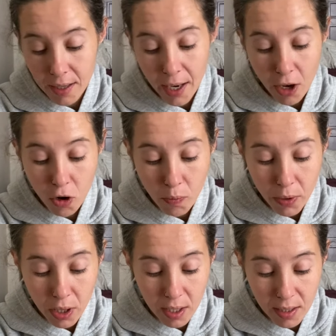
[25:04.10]
I hope
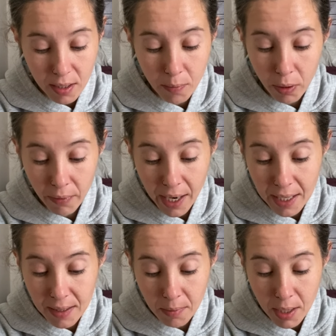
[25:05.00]
this
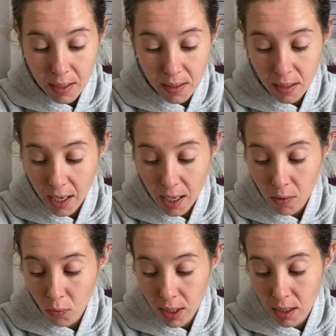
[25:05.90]
provided some insight
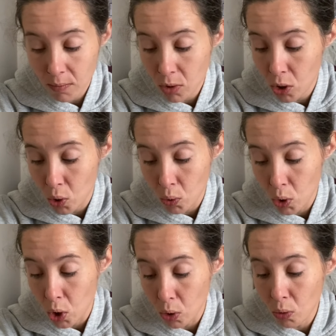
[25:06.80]
and wisdom to
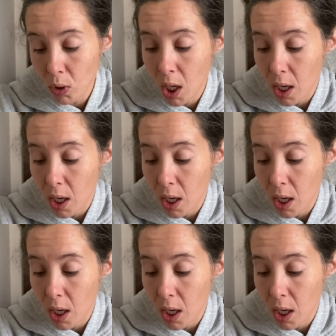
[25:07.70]
you.